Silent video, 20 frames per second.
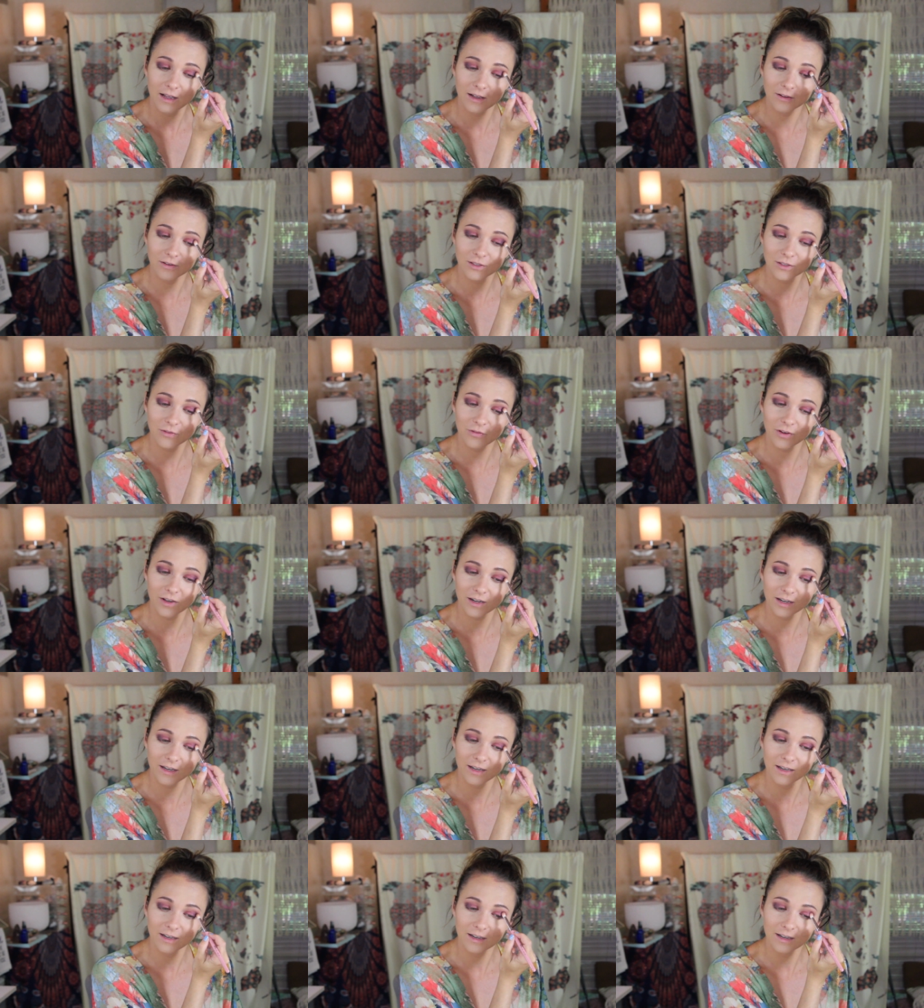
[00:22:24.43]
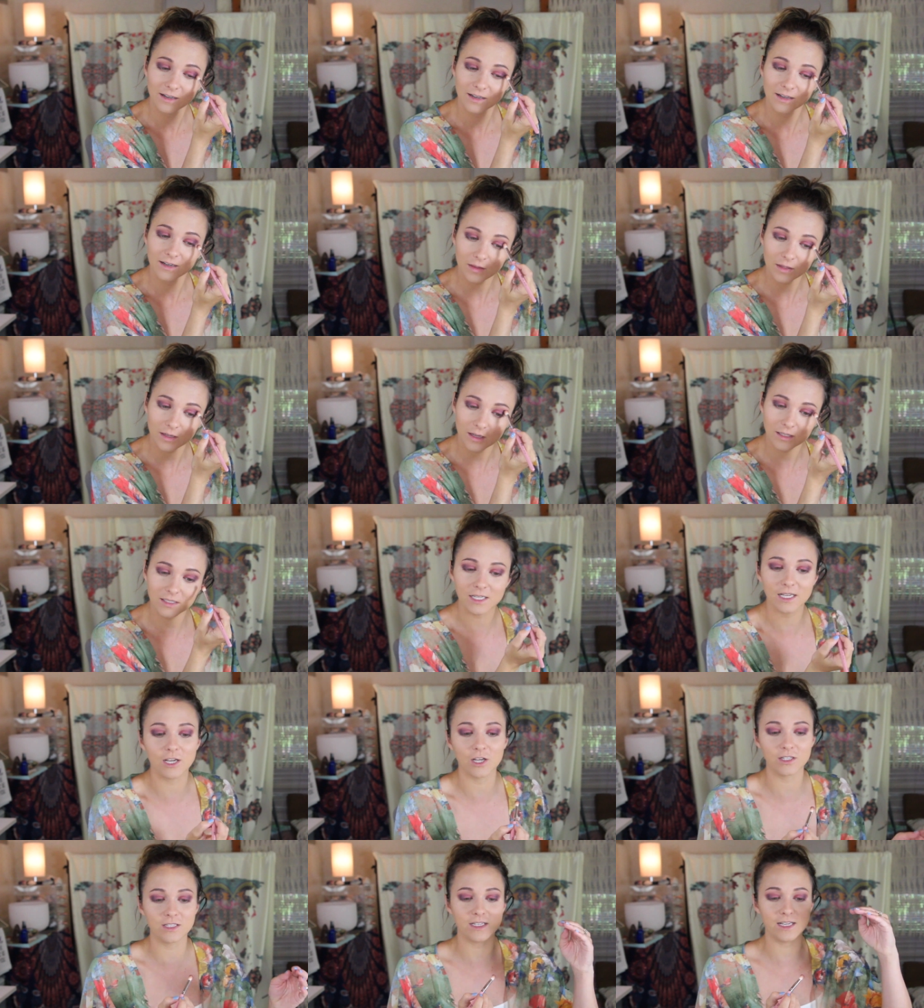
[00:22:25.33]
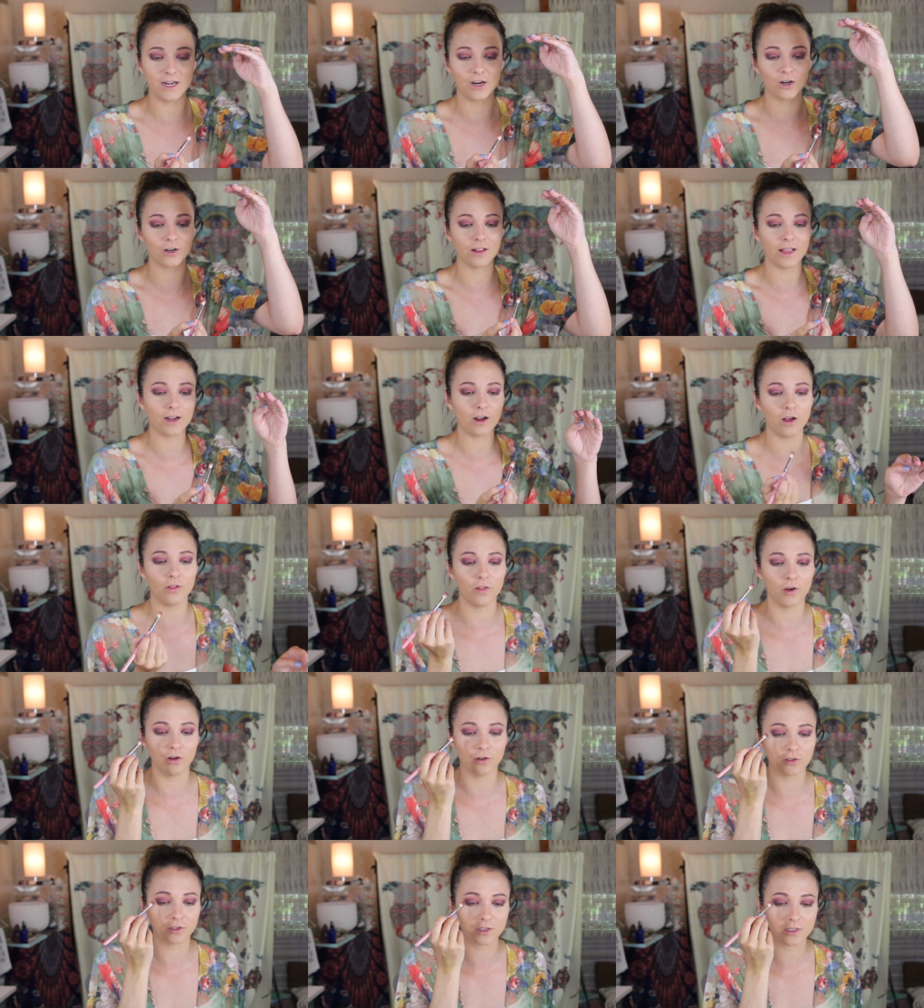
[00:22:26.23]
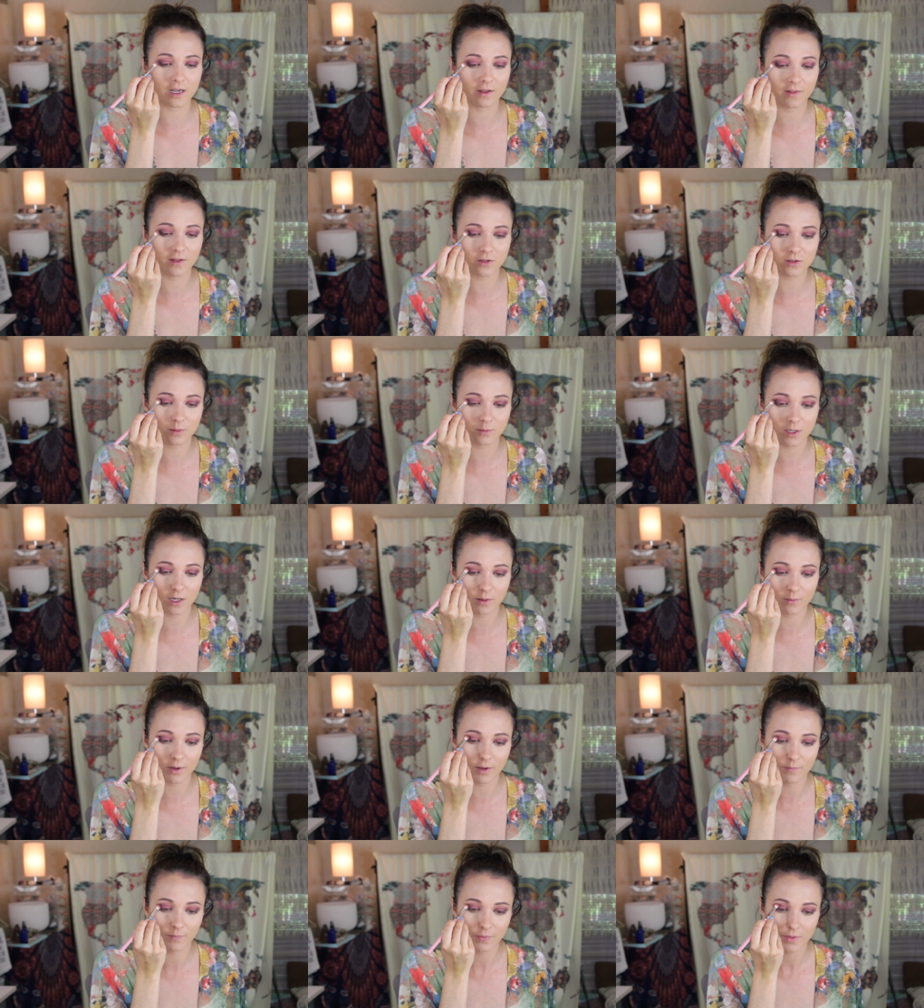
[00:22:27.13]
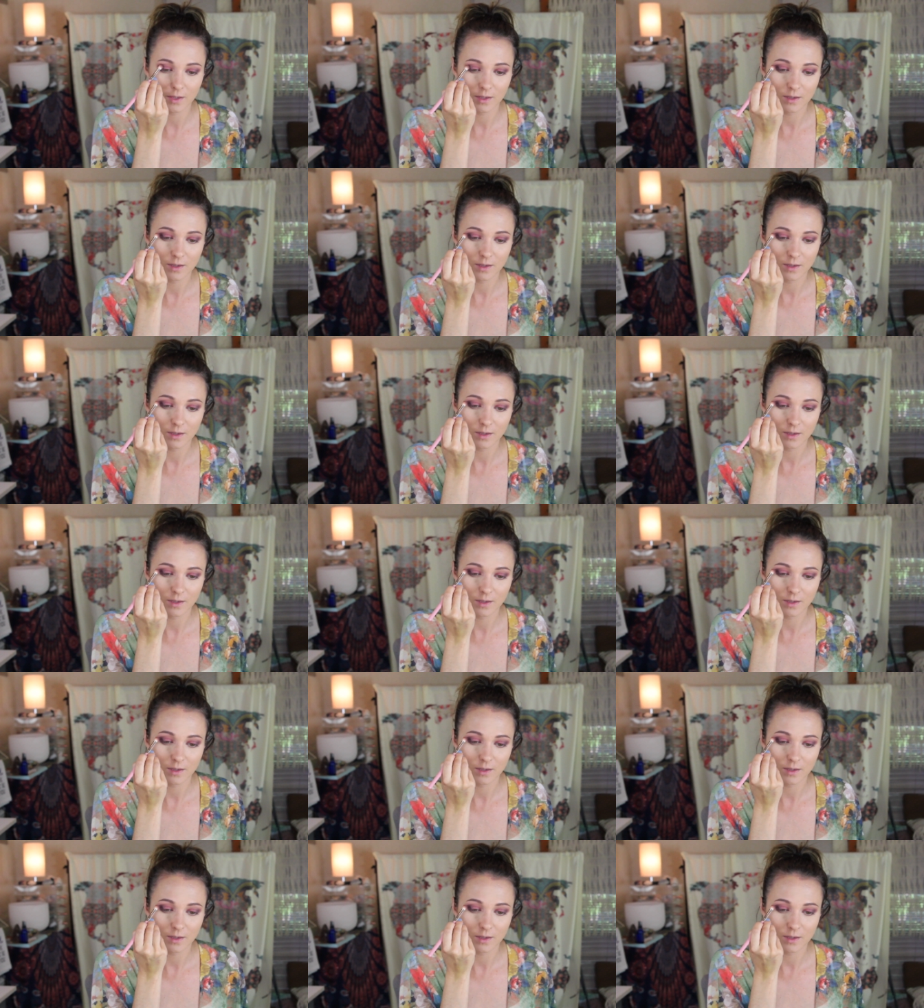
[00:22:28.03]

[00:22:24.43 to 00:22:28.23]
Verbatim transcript: it was funny because he could see her like on the ultrasound that's what I'm talking about